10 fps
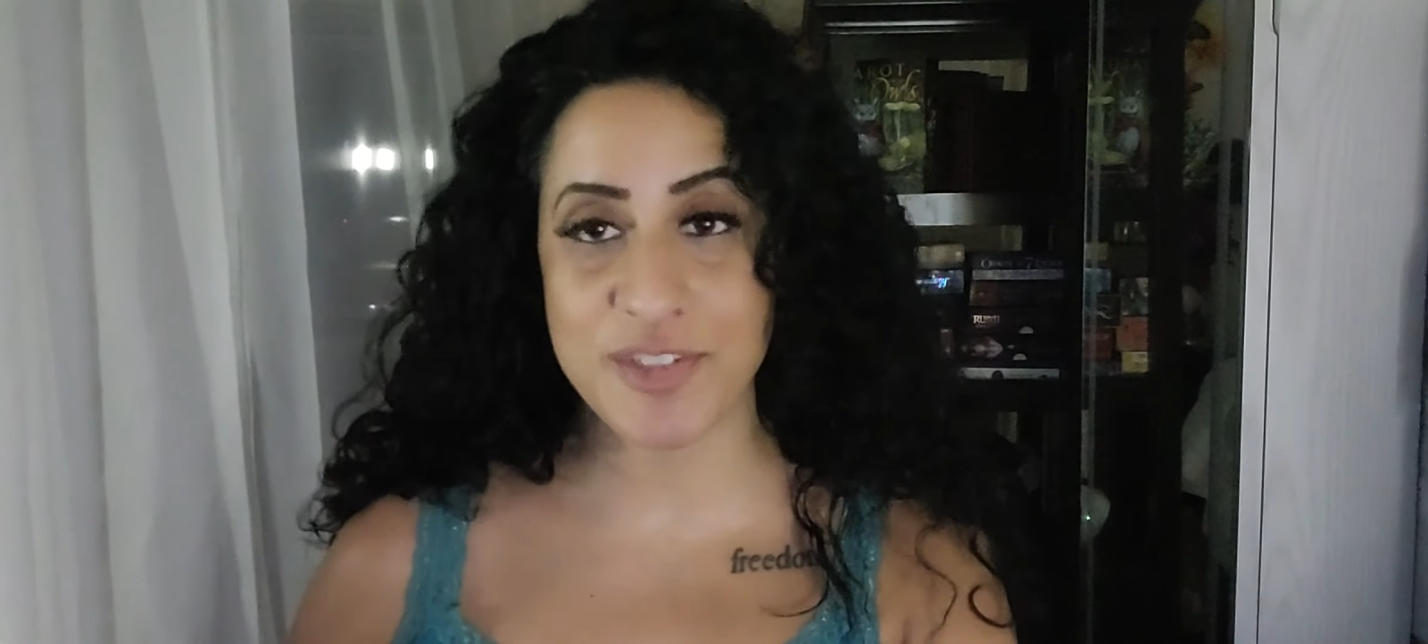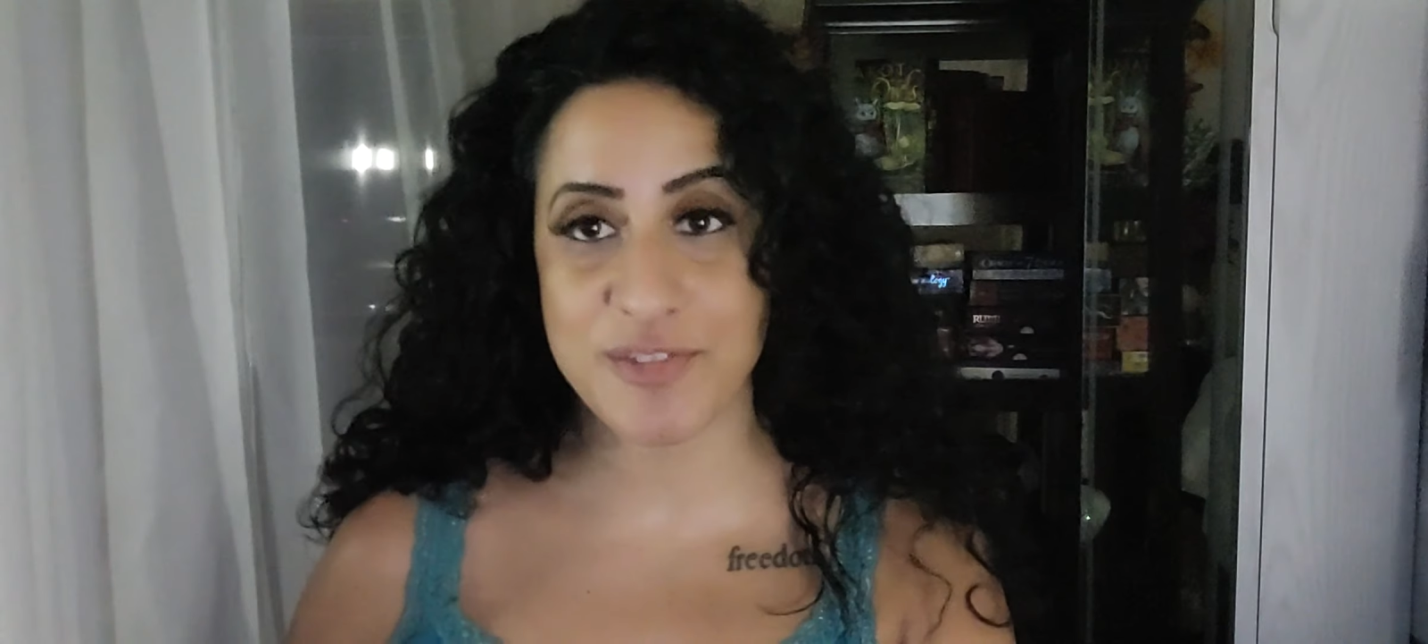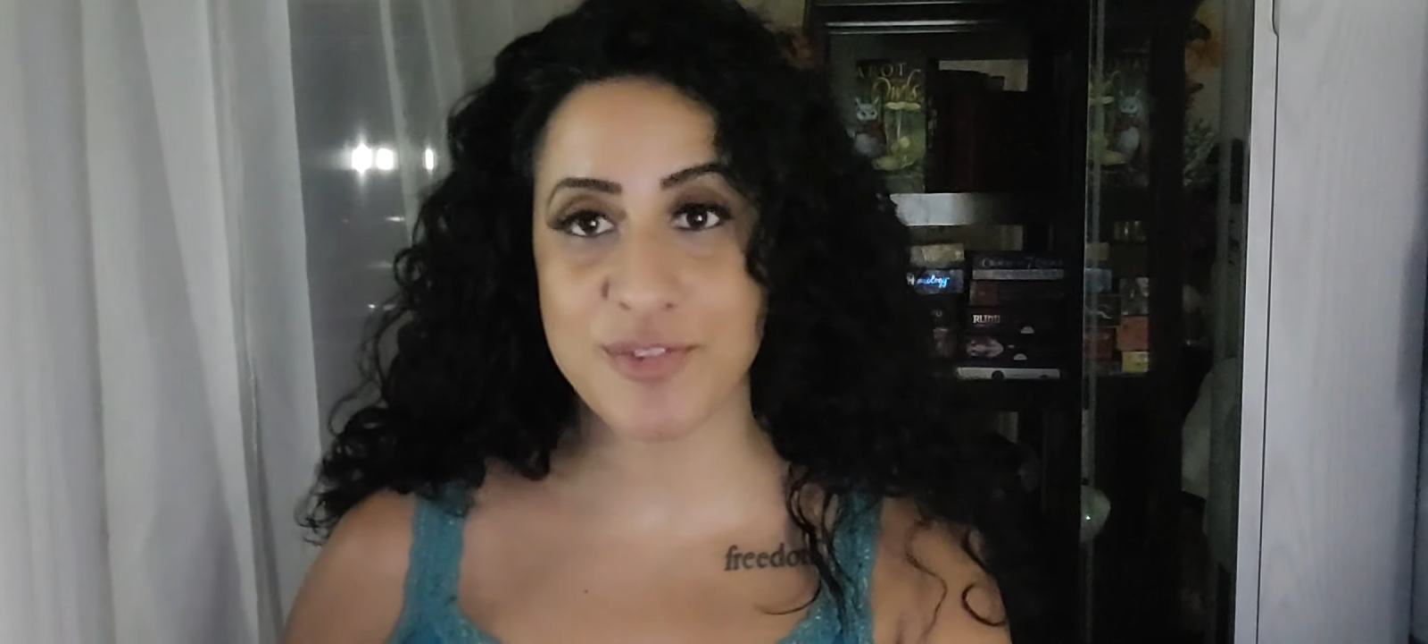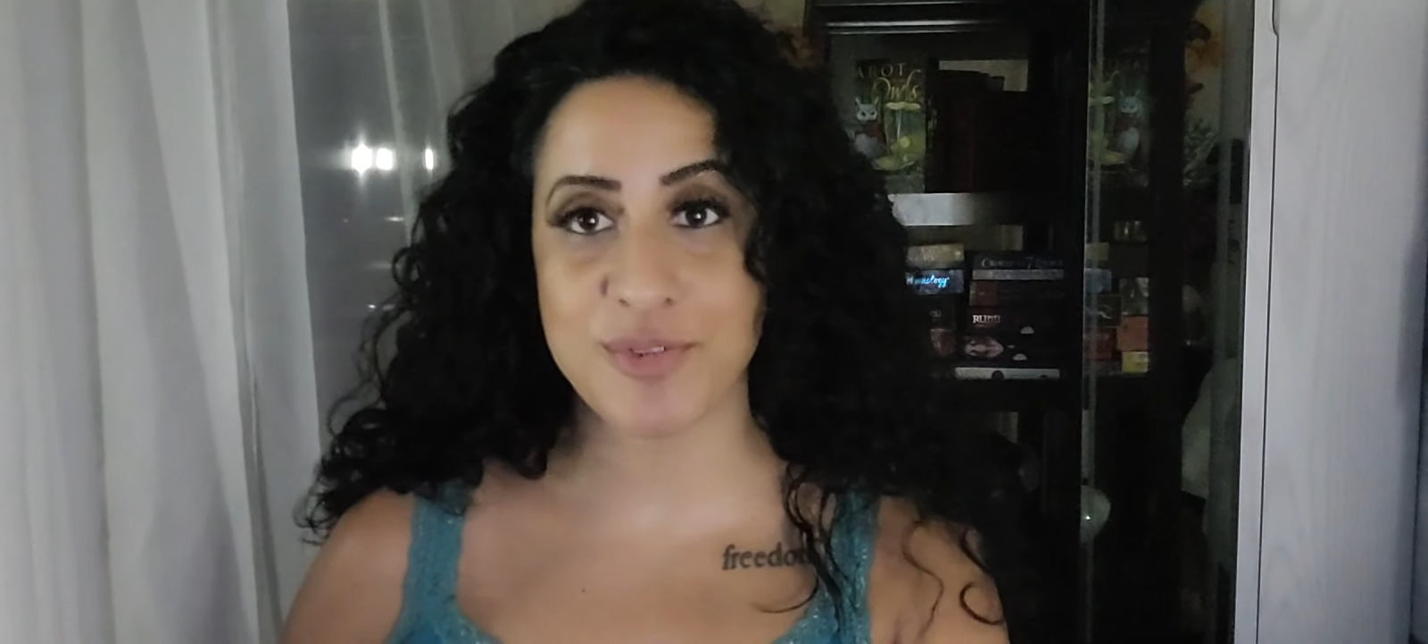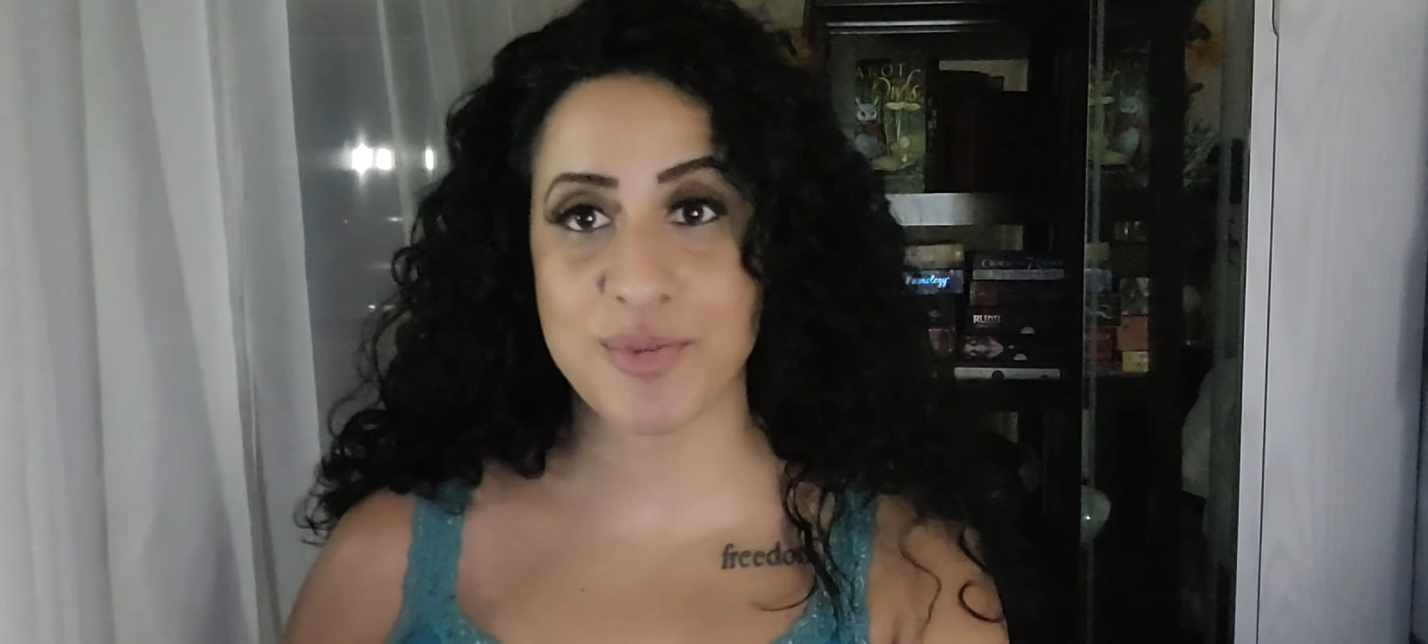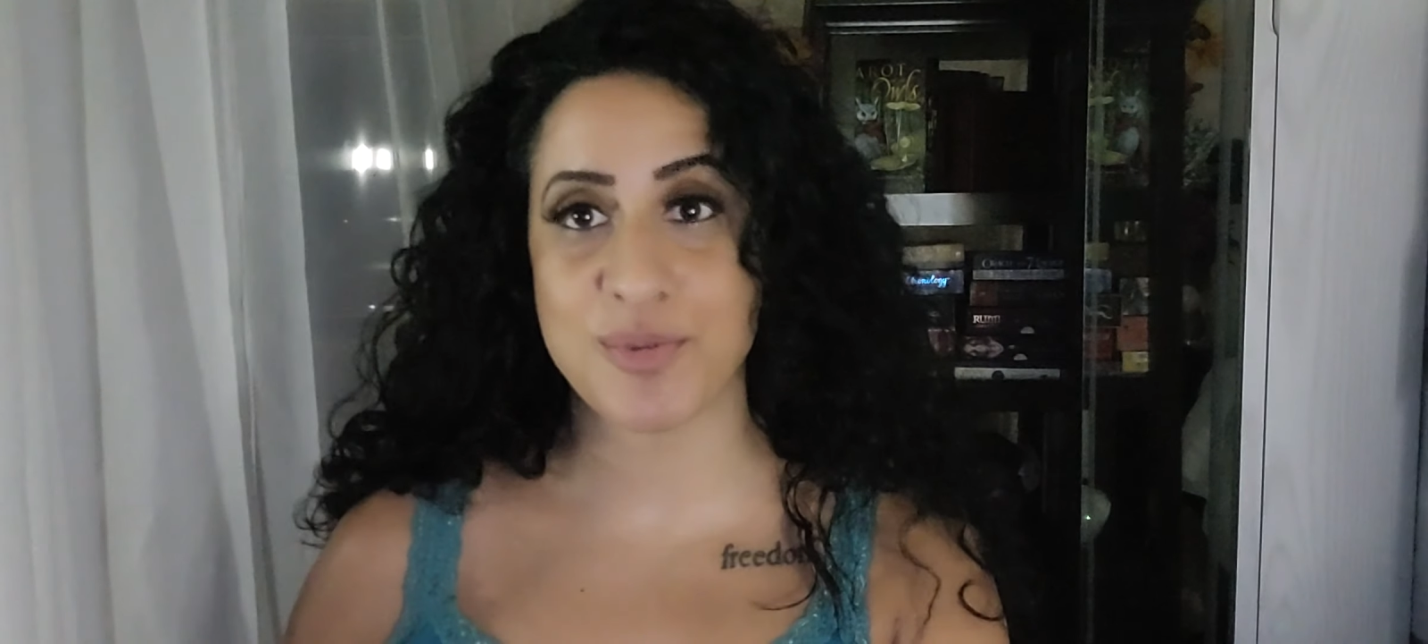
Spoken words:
into